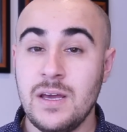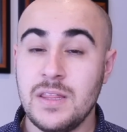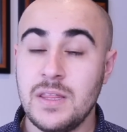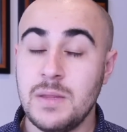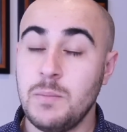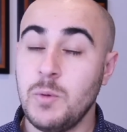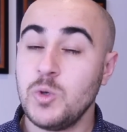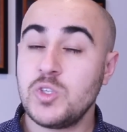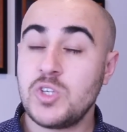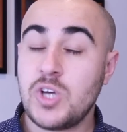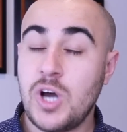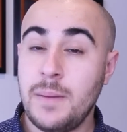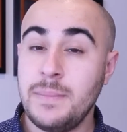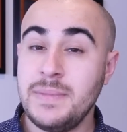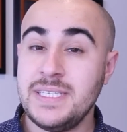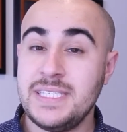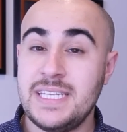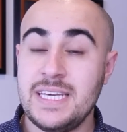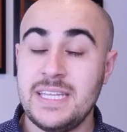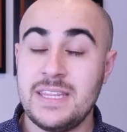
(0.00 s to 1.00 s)
The most
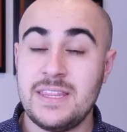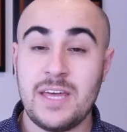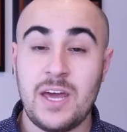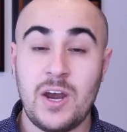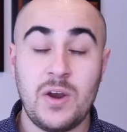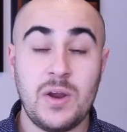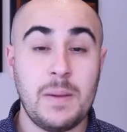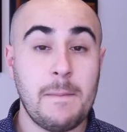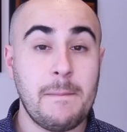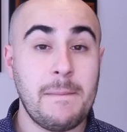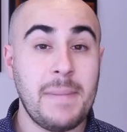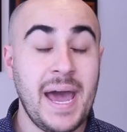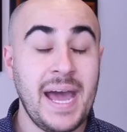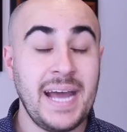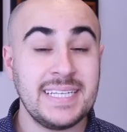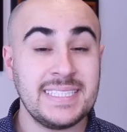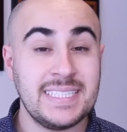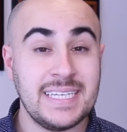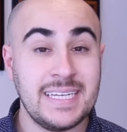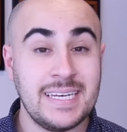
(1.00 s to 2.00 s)
common teeth that are
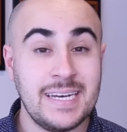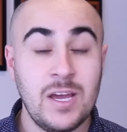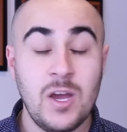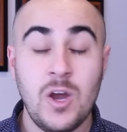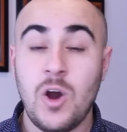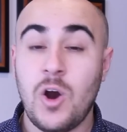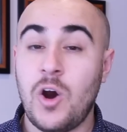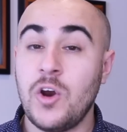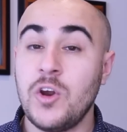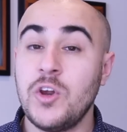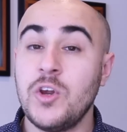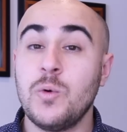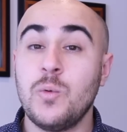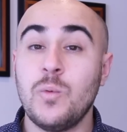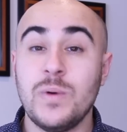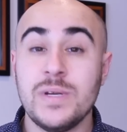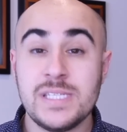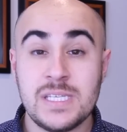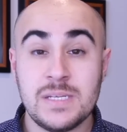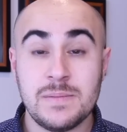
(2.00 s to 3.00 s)
impacted are your
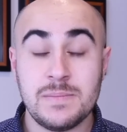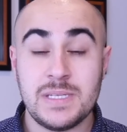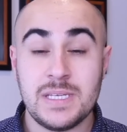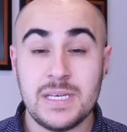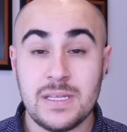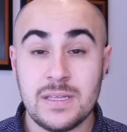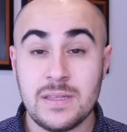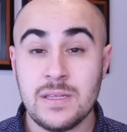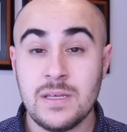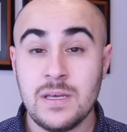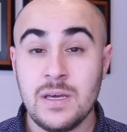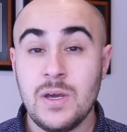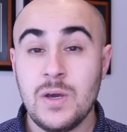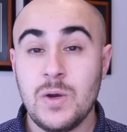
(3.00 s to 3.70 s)
wisdom teeth.